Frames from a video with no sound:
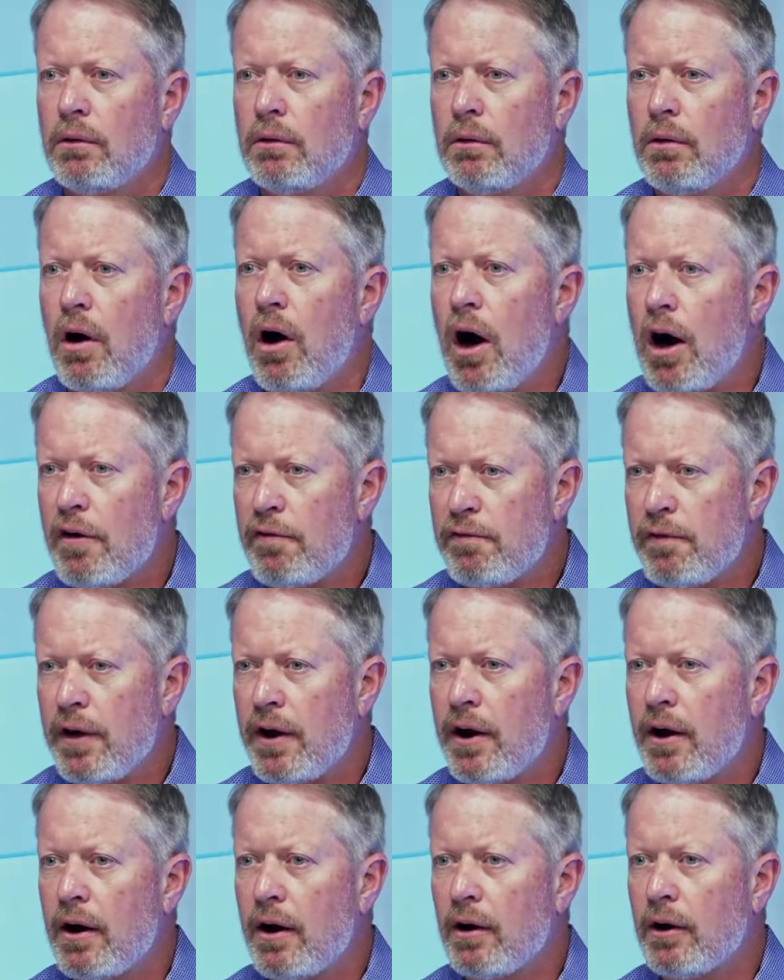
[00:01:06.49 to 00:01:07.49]
off
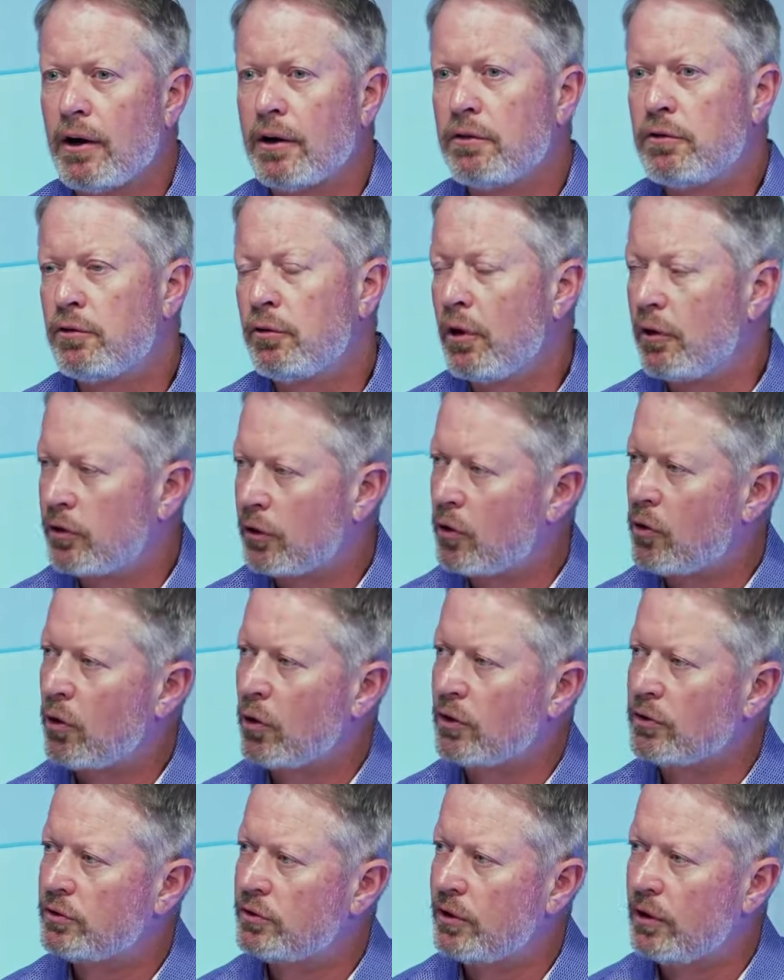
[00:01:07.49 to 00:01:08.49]
air and throughout the
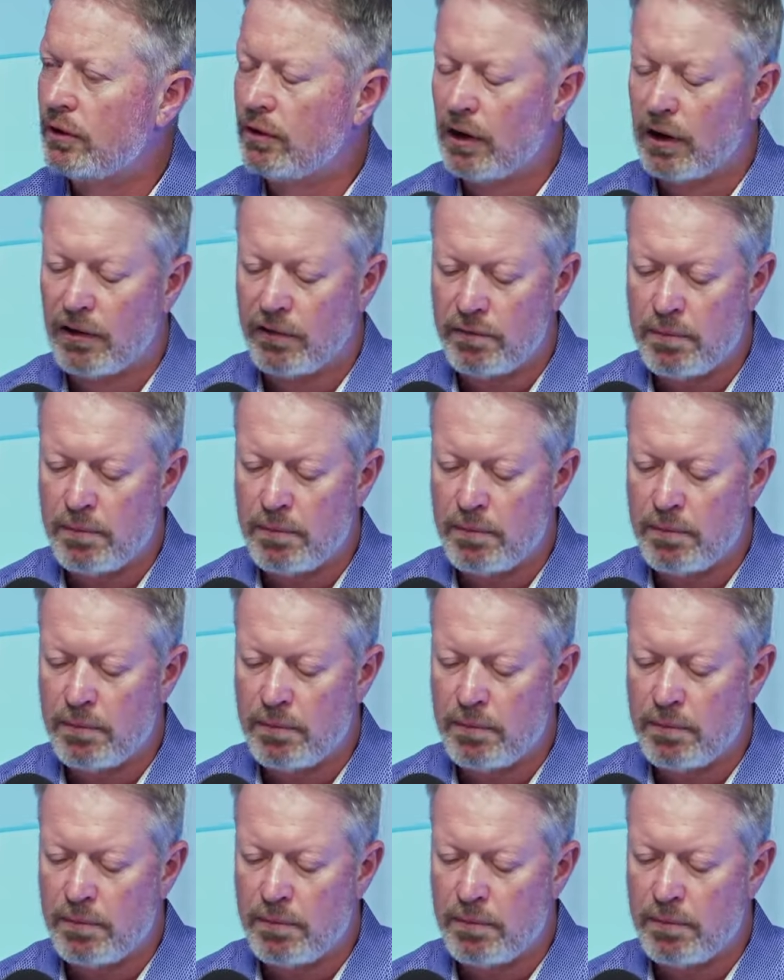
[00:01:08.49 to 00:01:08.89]
course of